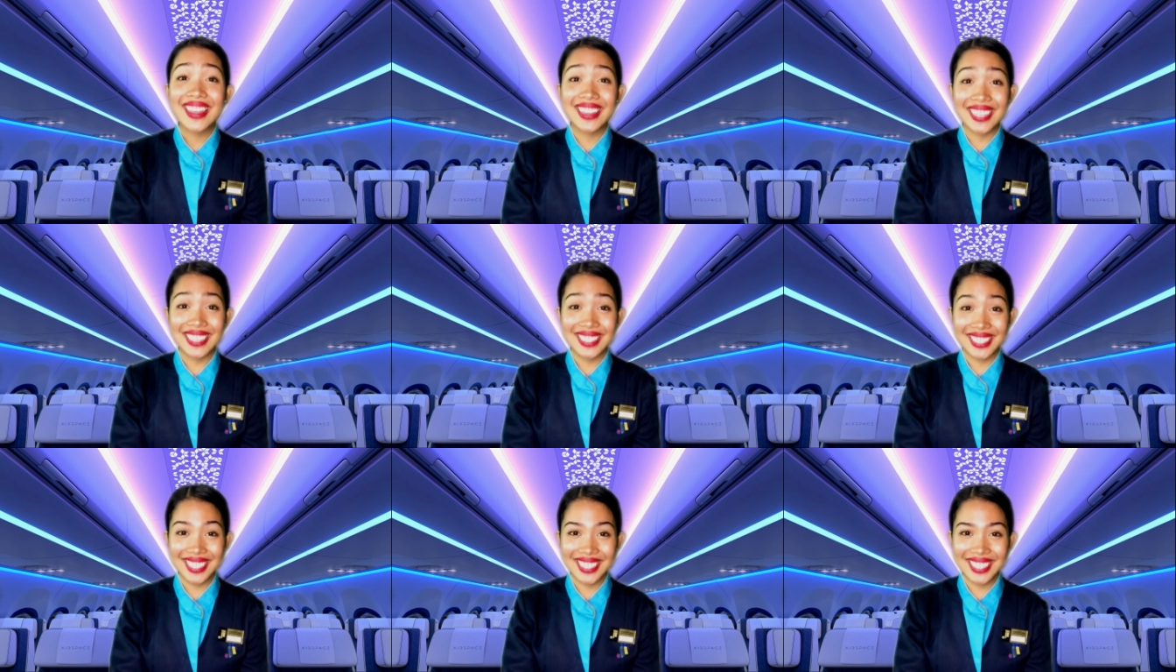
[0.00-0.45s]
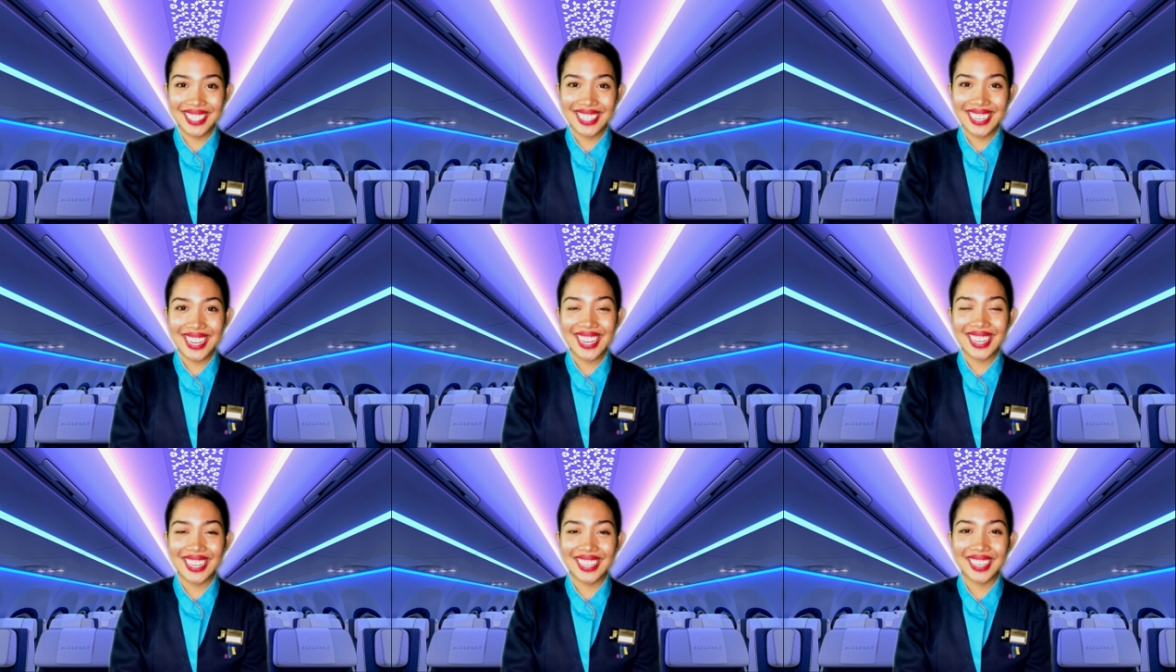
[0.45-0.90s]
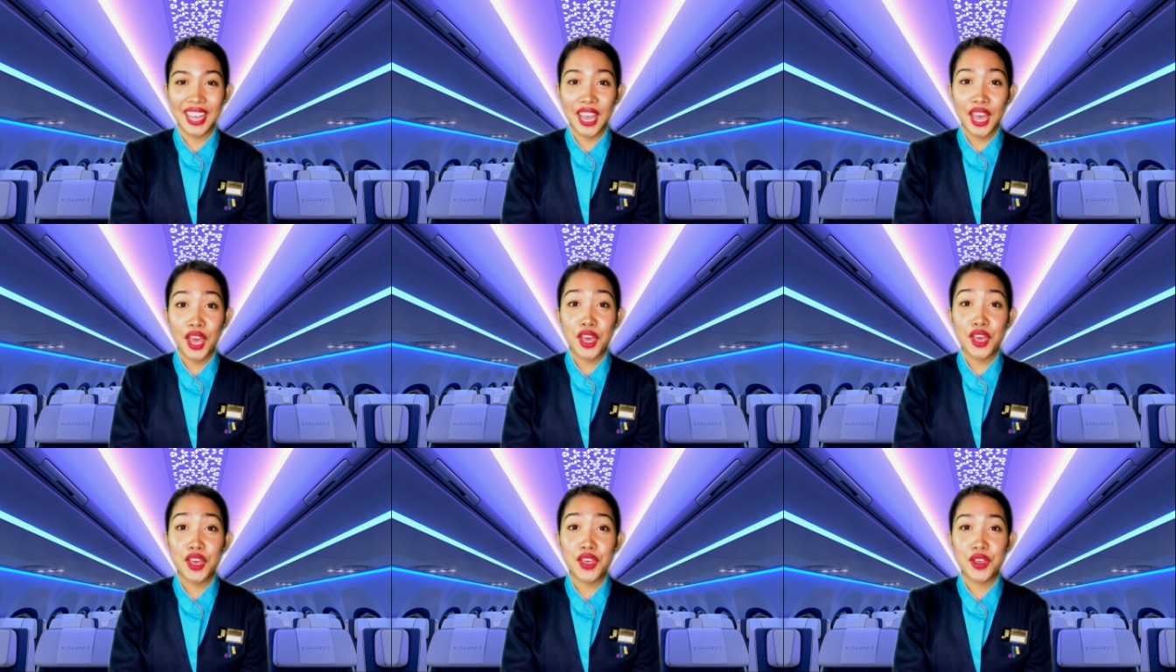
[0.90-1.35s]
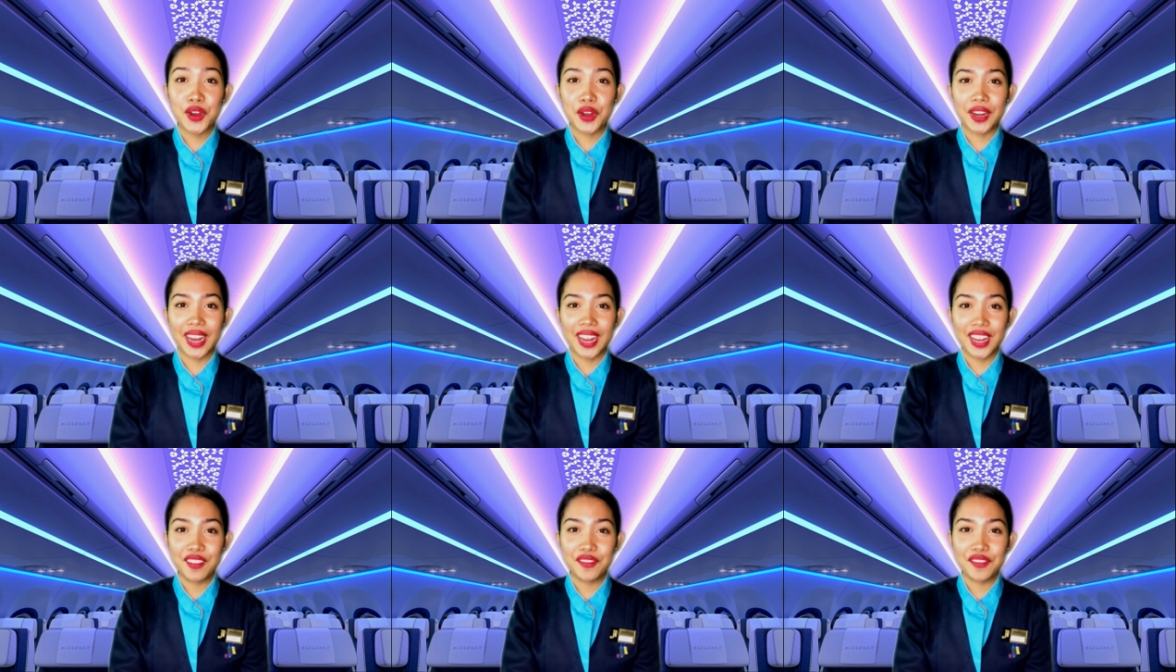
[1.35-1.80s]
This is Sheen,
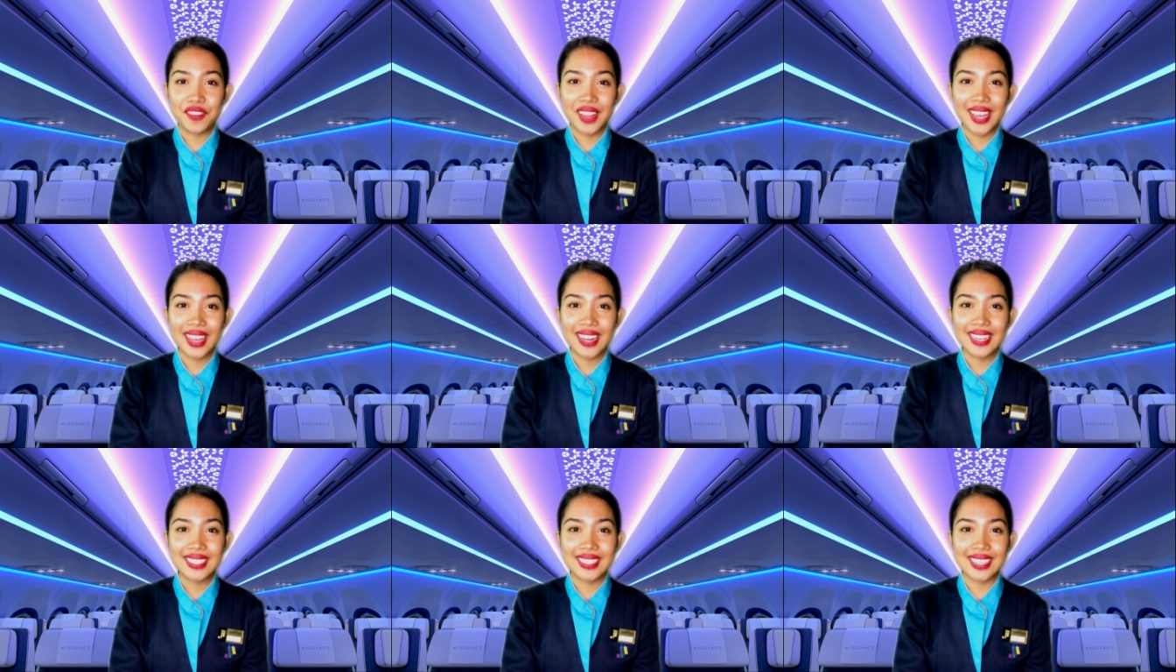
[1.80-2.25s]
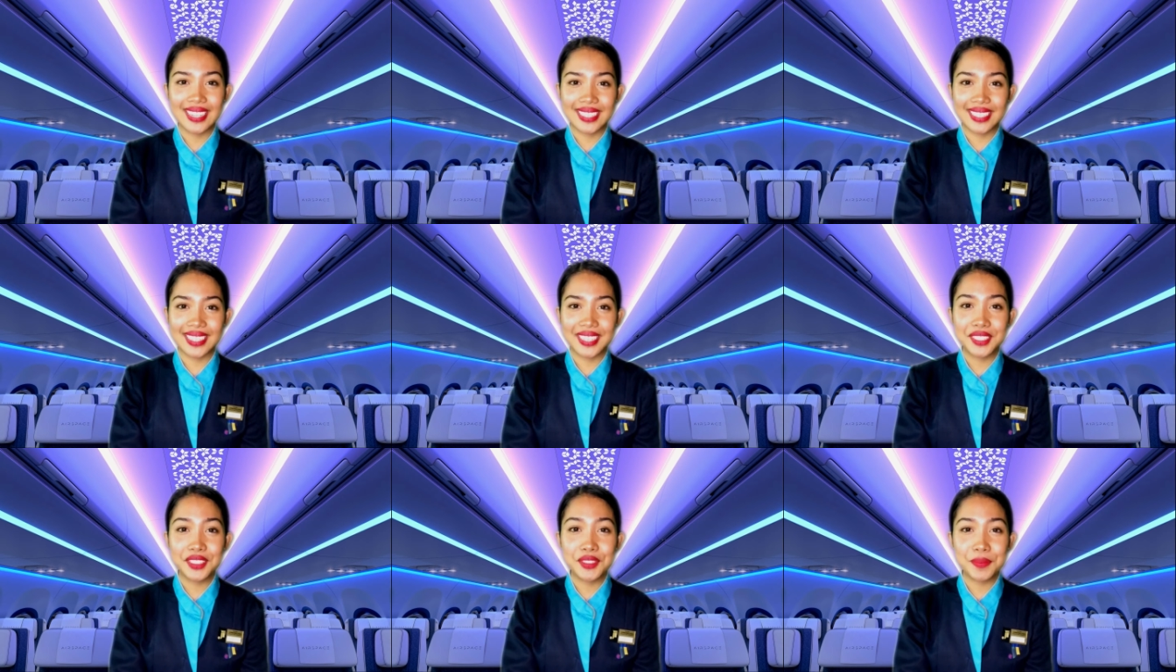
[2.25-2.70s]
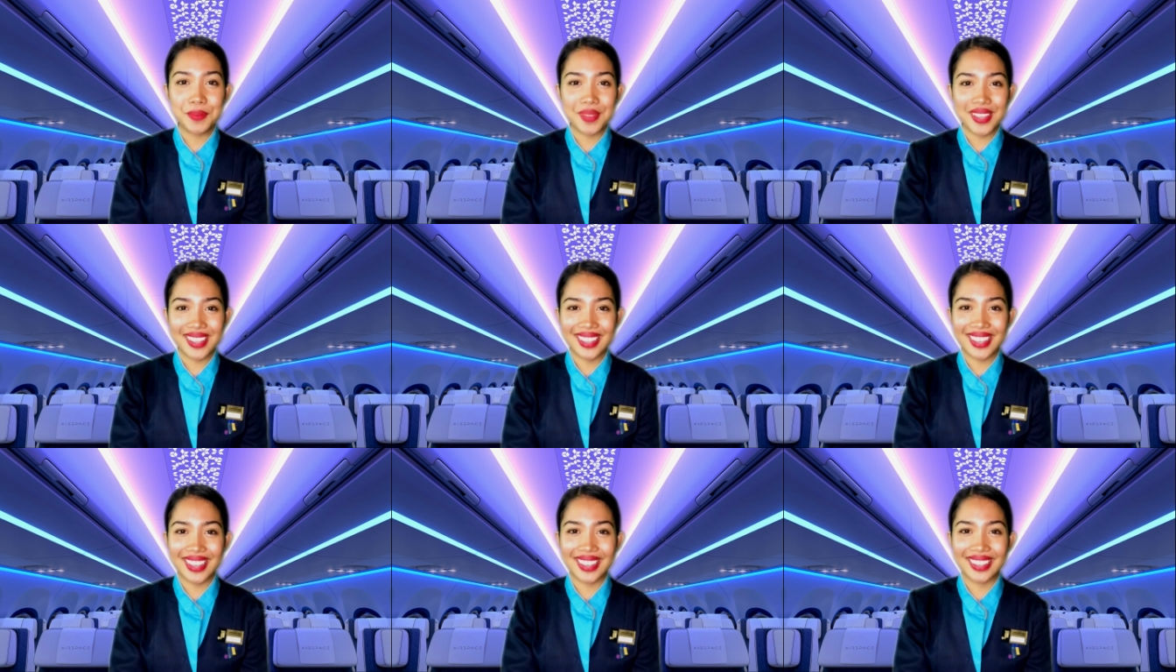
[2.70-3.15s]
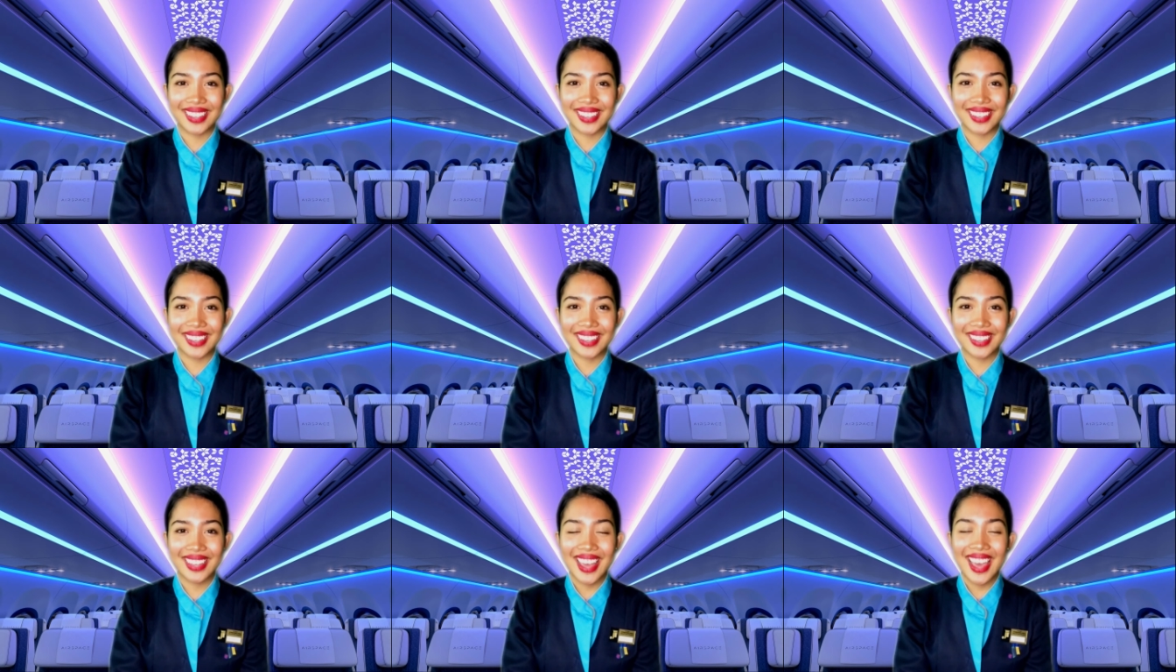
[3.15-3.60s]
your in-flight attendant
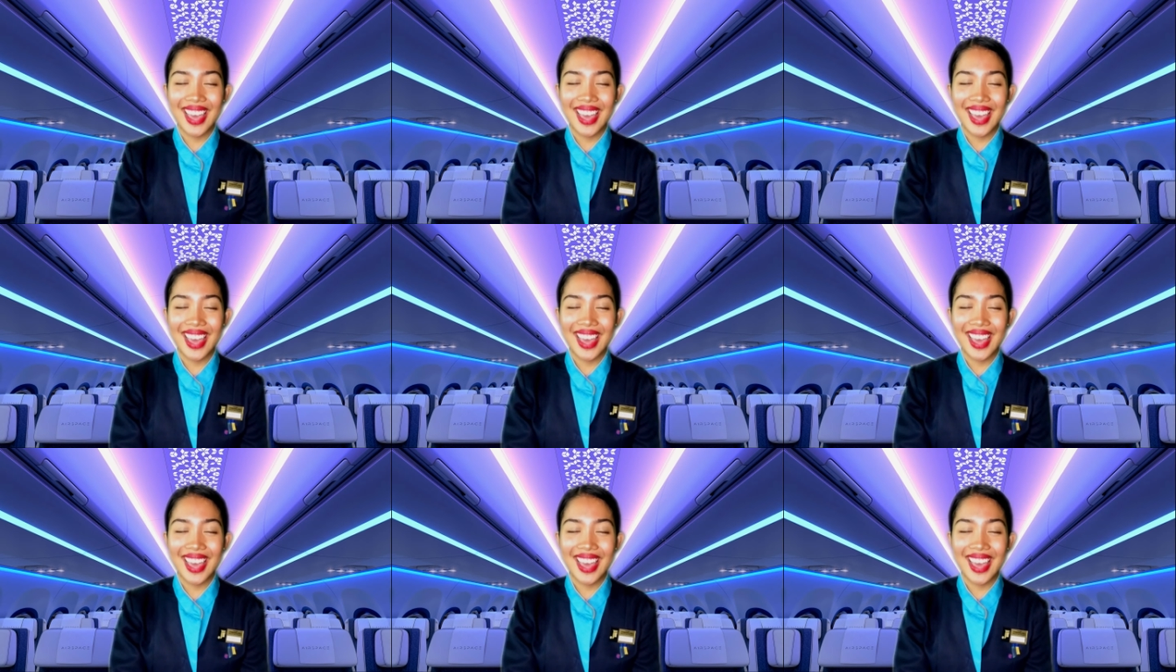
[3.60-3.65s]
speaking.